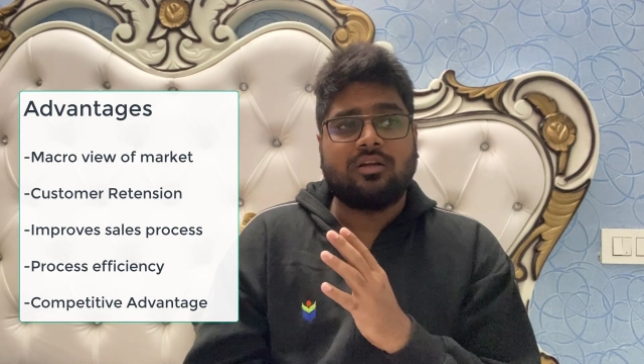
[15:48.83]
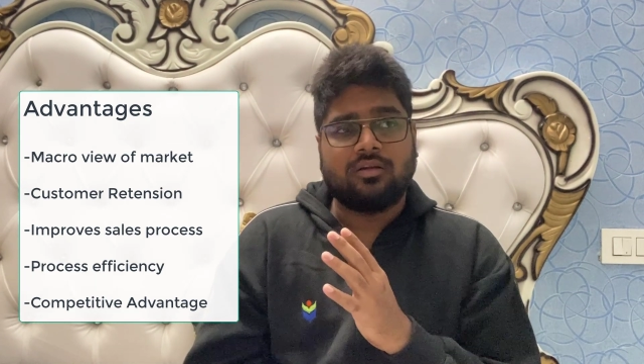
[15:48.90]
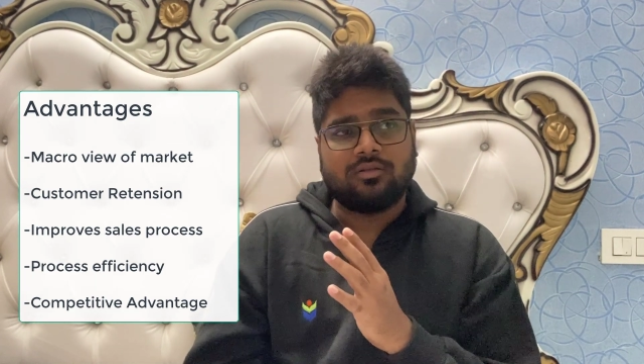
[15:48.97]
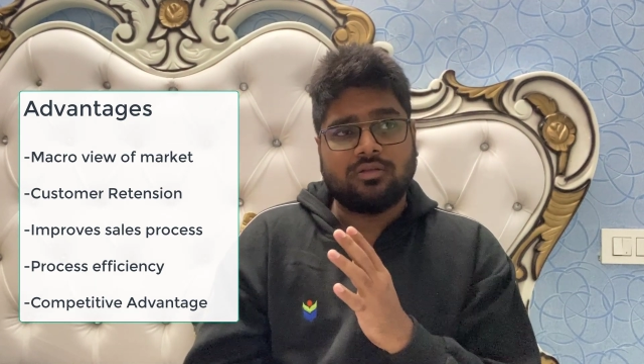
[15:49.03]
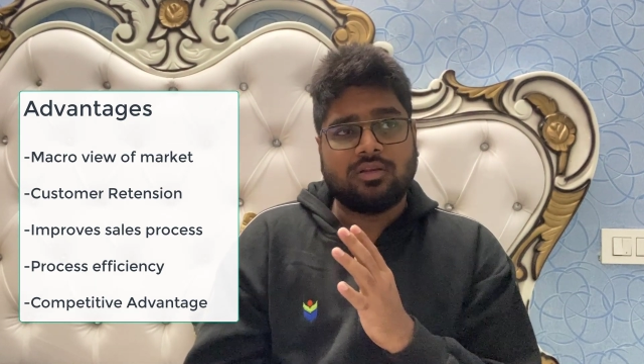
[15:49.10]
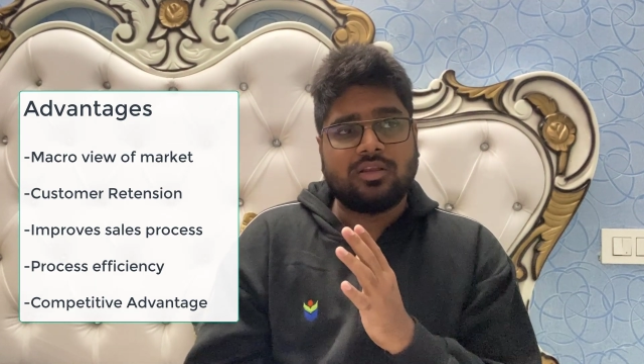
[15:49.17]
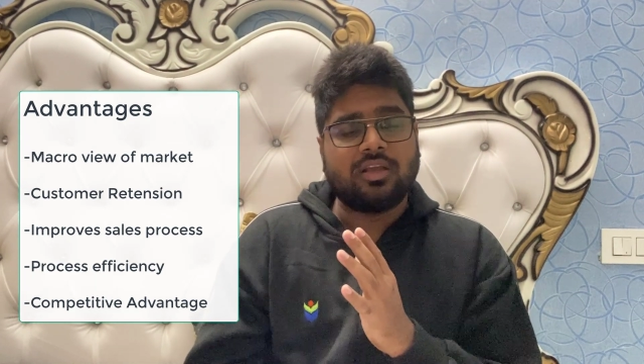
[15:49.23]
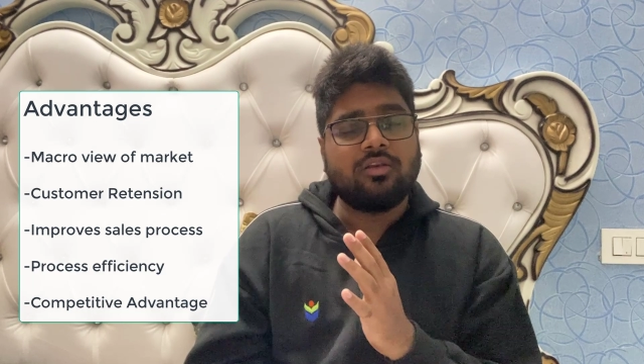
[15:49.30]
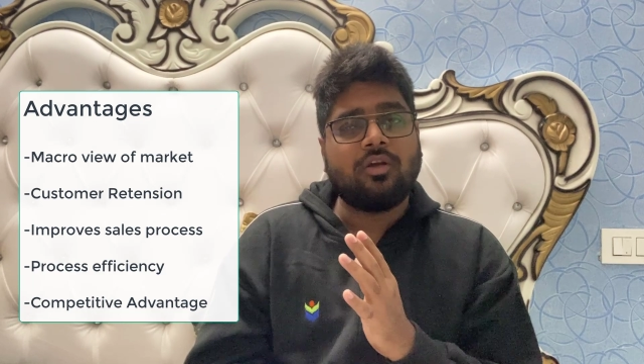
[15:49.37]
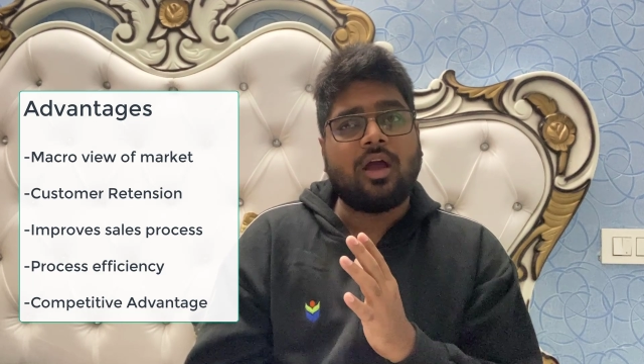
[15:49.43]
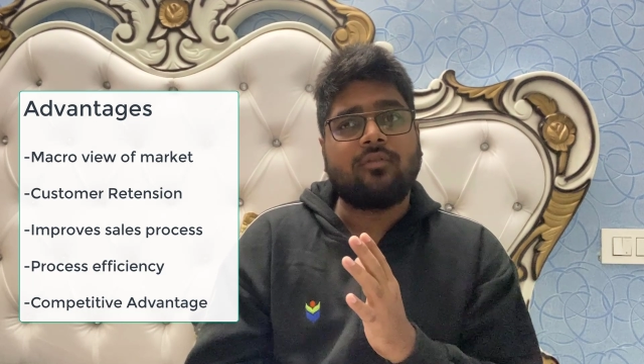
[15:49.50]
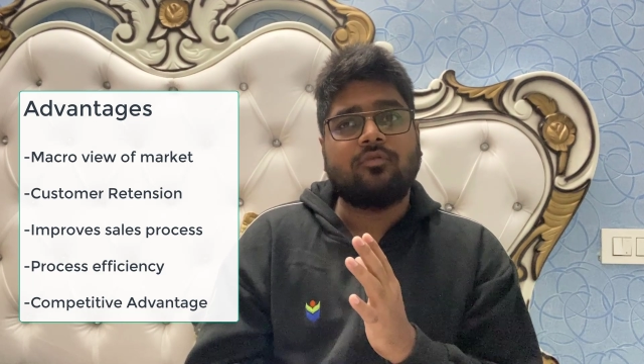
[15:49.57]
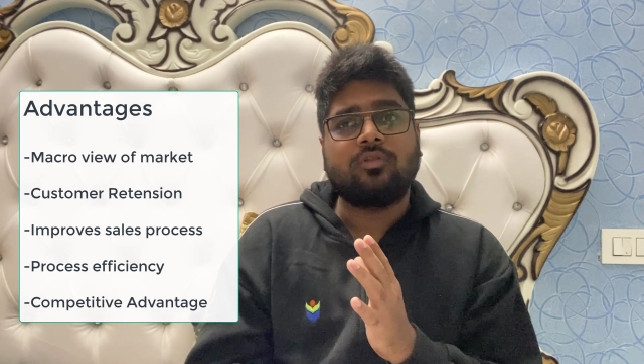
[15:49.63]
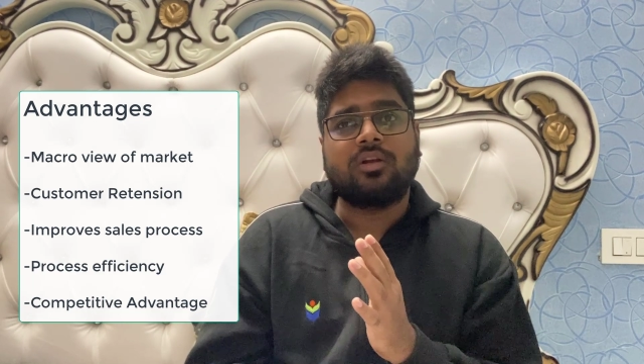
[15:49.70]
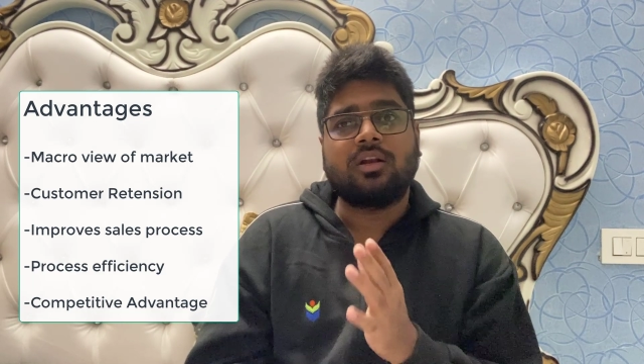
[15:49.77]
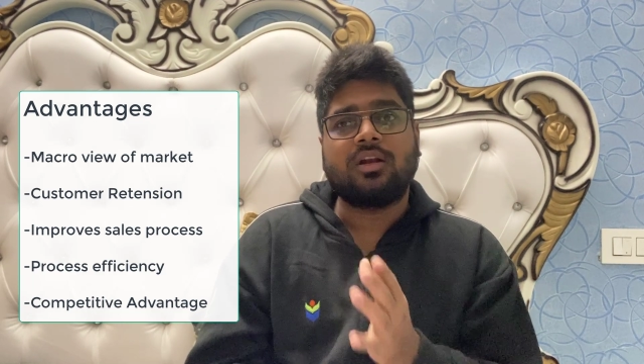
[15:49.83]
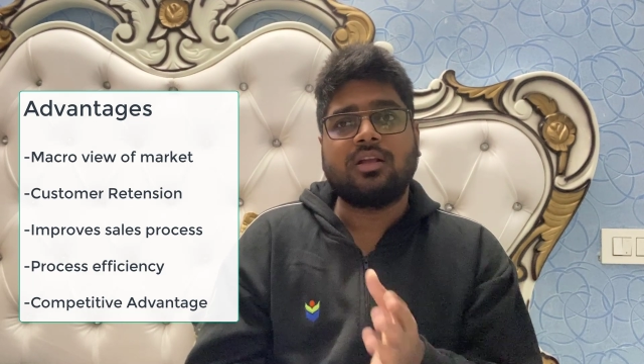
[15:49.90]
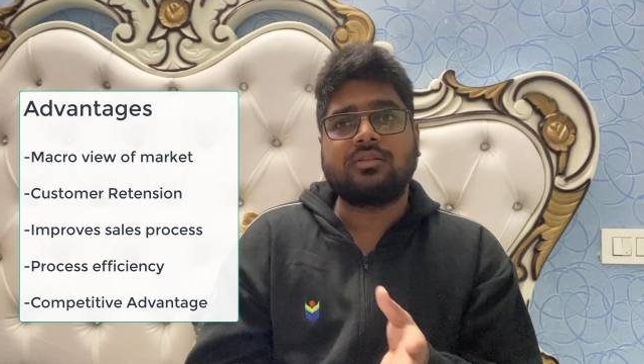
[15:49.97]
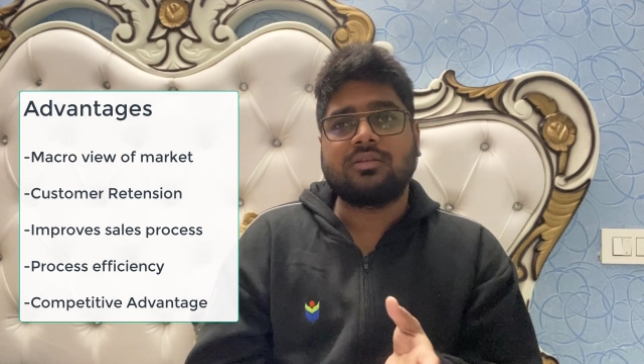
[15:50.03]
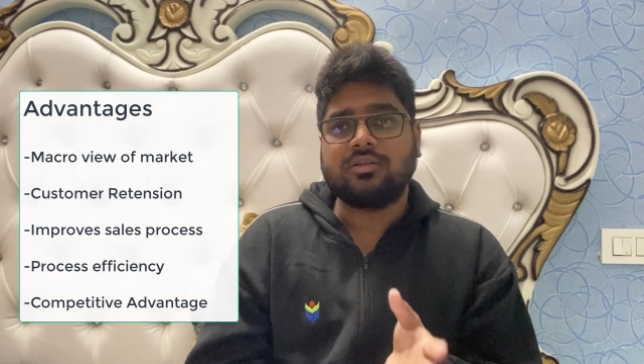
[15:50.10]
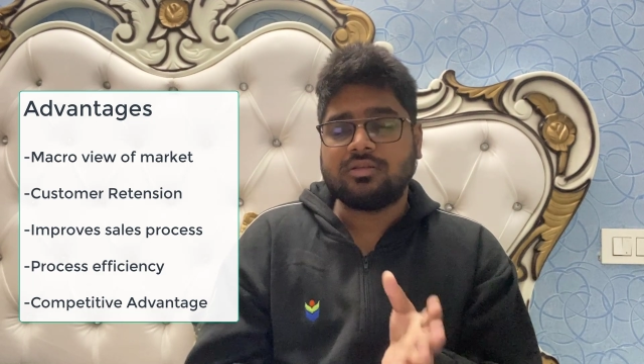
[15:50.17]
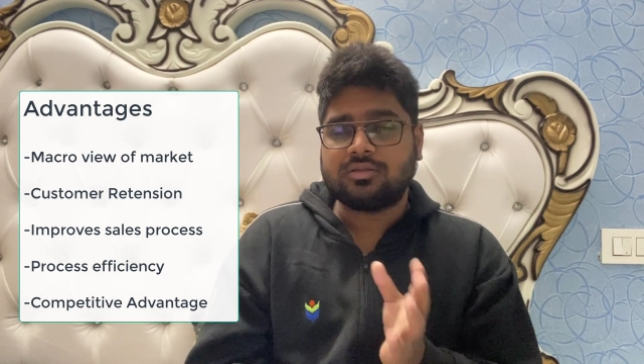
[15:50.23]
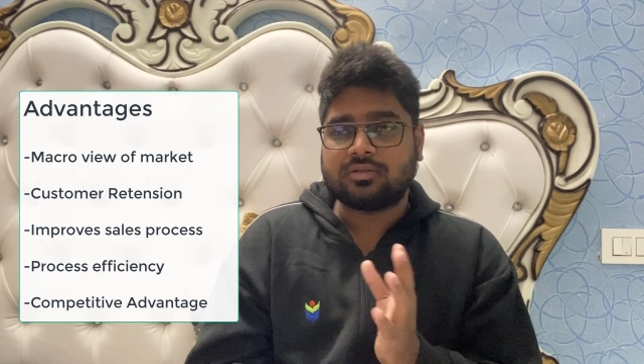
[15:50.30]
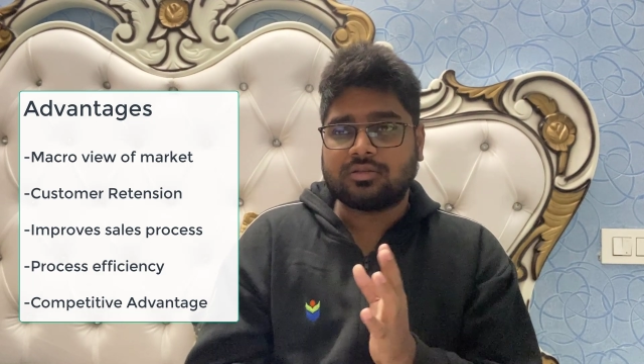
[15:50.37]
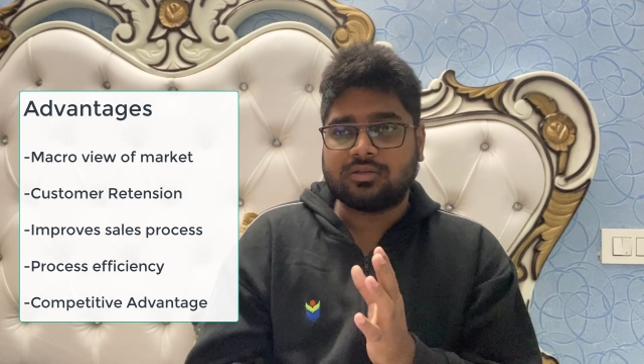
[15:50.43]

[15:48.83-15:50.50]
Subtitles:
the thing you have to realize is